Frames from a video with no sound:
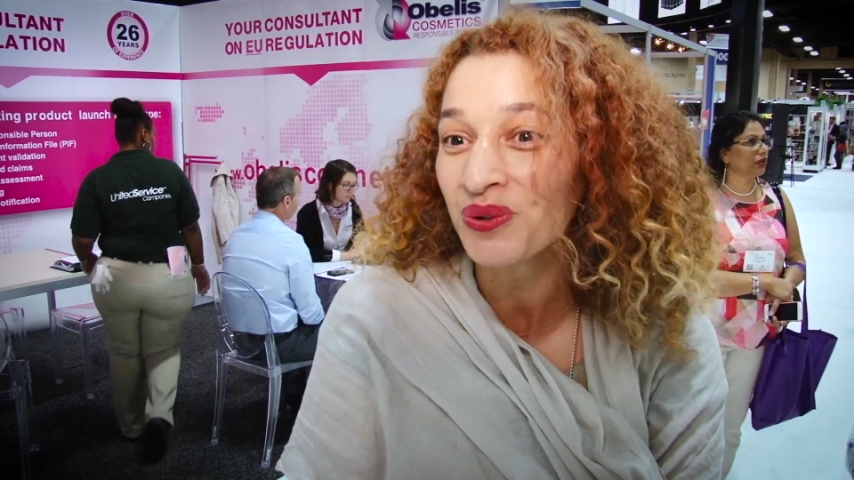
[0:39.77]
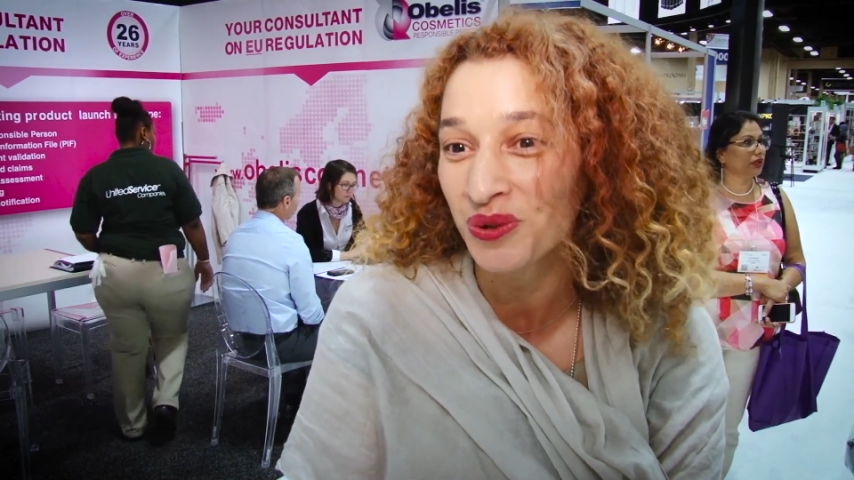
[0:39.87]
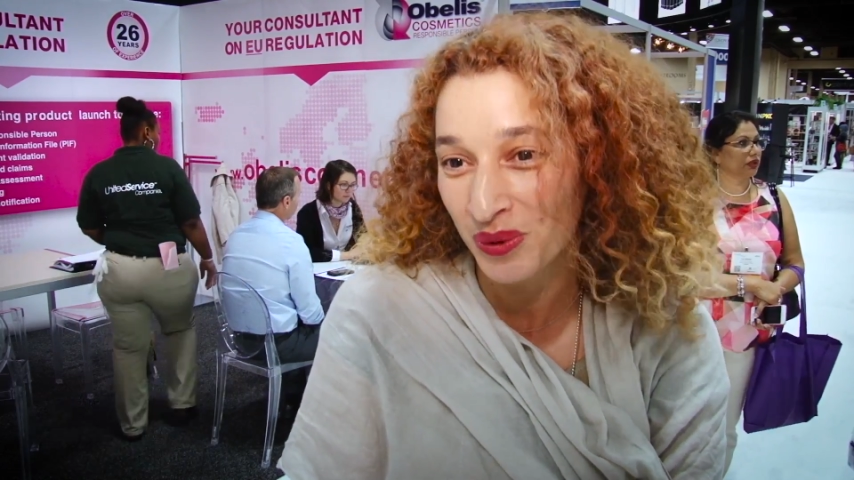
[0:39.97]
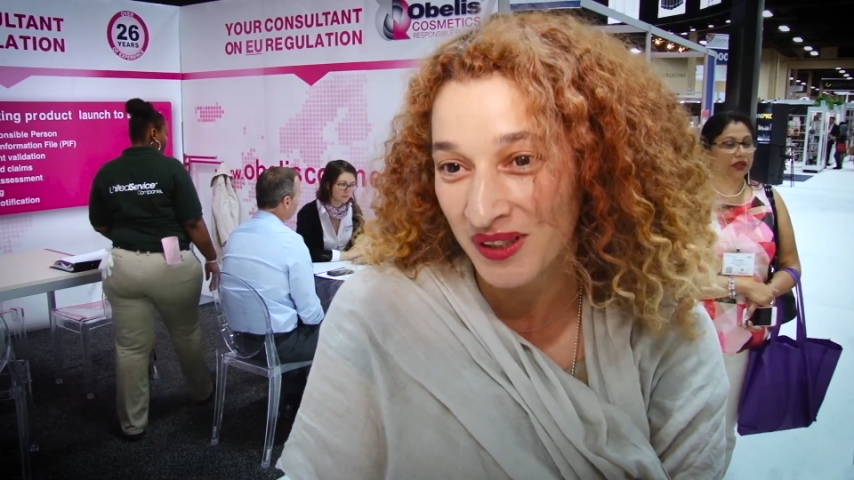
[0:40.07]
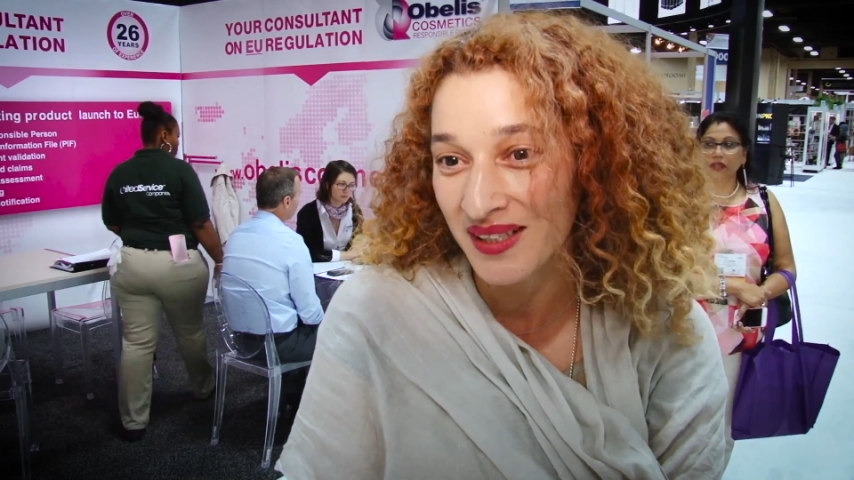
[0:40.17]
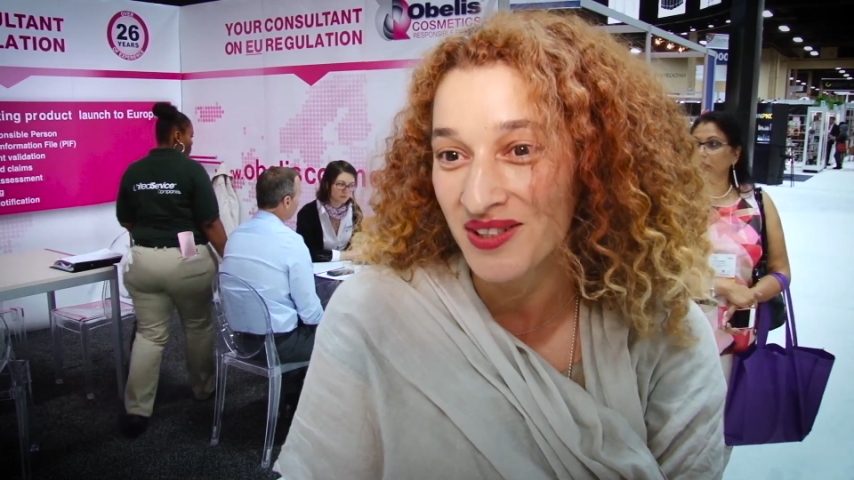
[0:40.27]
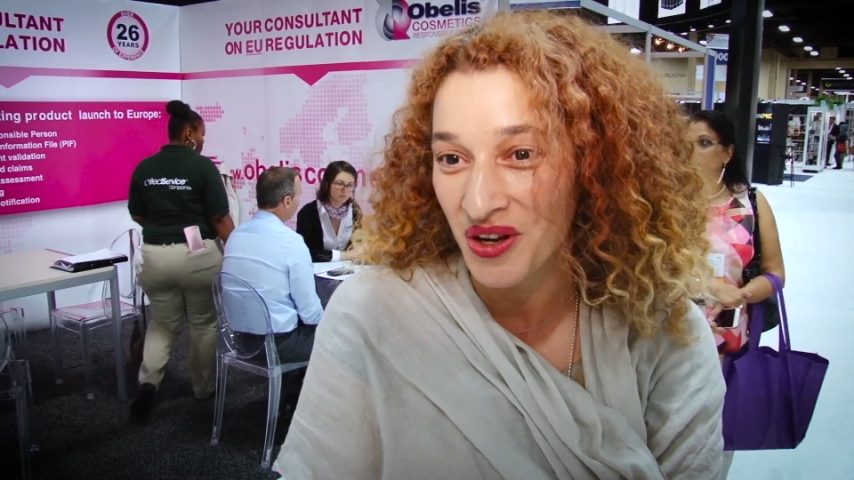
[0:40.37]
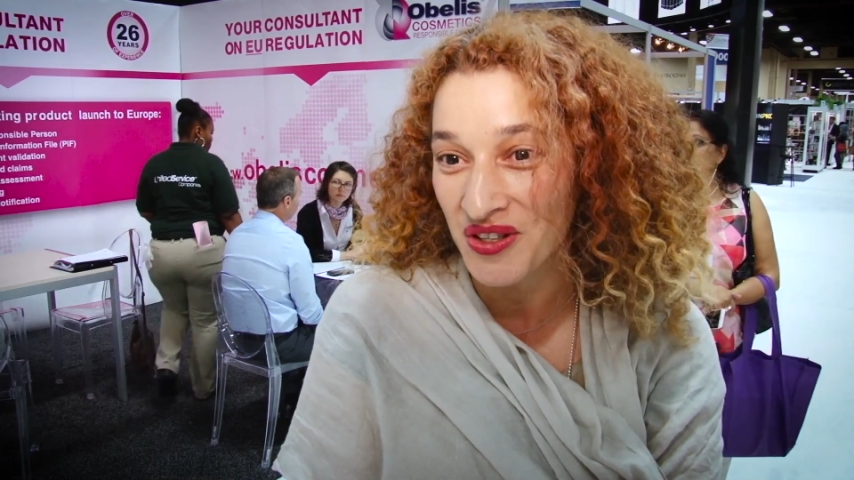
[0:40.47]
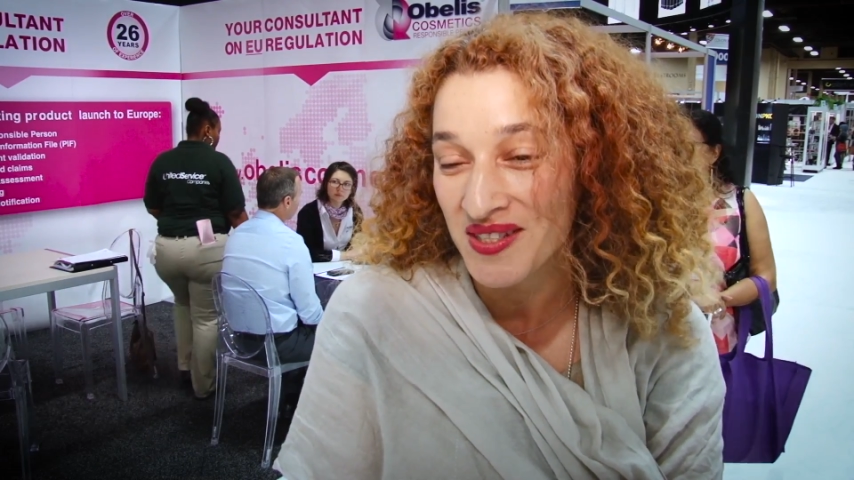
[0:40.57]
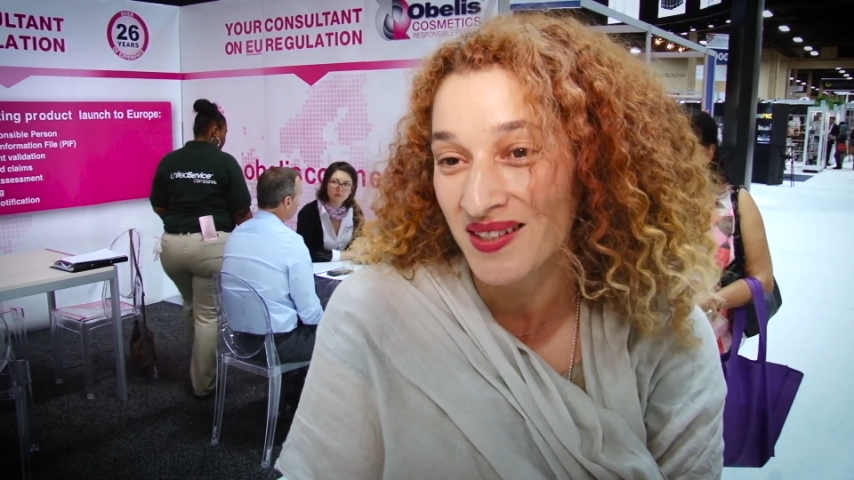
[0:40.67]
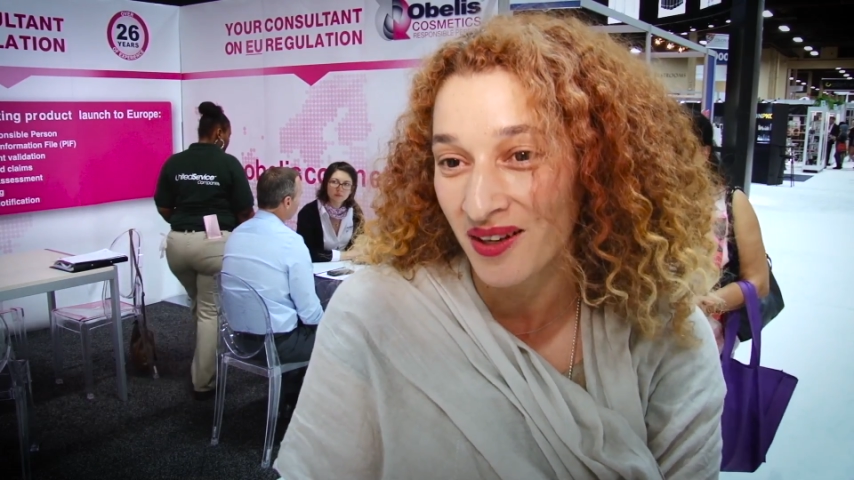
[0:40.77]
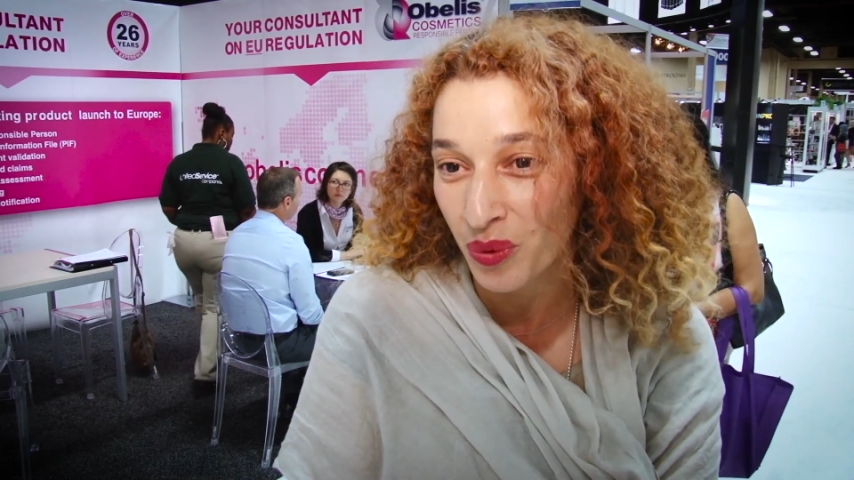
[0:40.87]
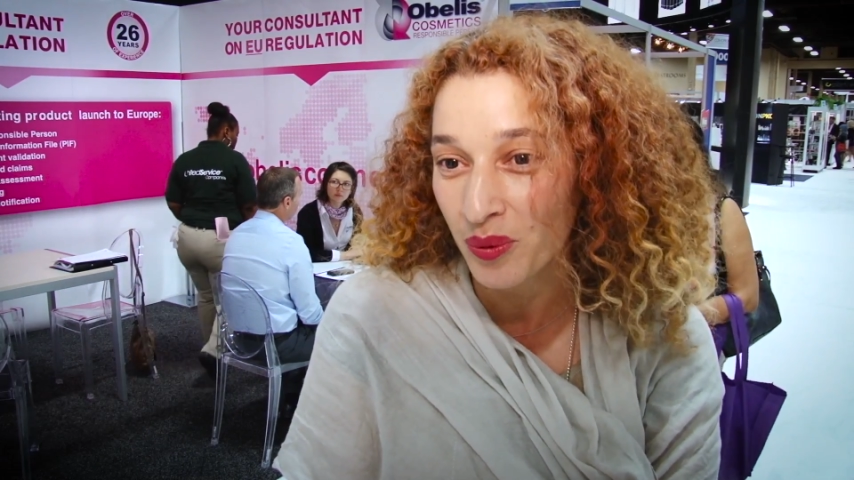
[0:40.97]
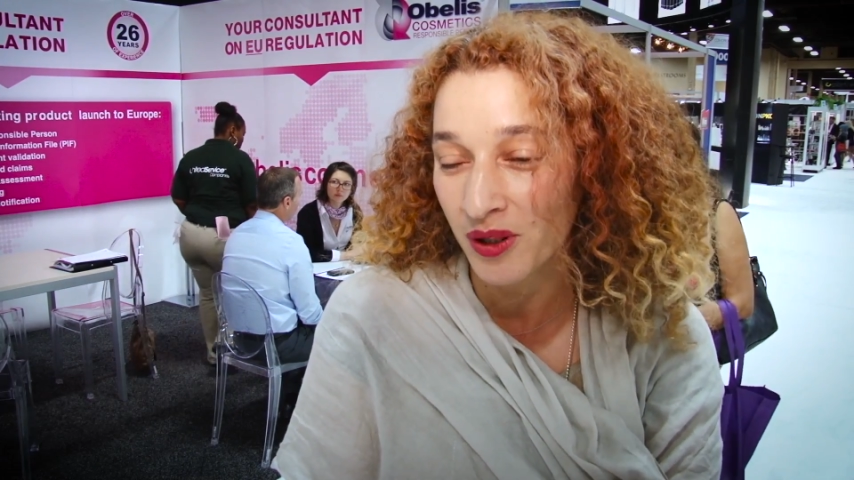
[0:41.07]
you will need us and we